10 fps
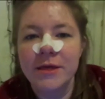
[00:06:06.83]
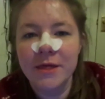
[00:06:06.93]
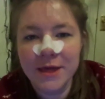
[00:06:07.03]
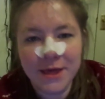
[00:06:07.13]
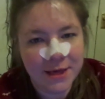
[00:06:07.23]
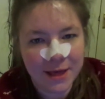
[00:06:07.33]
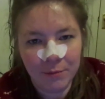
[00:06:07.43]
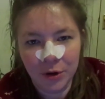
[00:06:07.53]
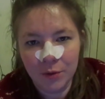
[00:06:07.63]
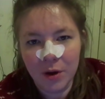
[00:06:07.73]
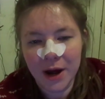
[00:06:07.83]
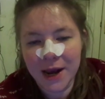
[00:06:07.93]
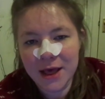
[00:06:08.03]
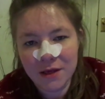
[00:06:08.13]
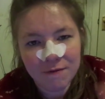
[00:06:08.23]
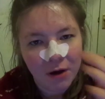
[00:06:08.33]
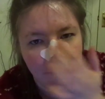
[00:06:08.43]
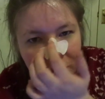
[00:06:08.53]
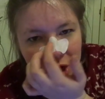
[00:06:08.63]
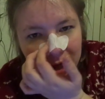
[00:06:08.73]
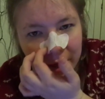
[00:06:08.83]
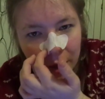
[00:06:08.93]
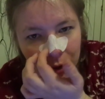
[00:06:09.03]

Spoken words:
So this is step two on, and it is very much like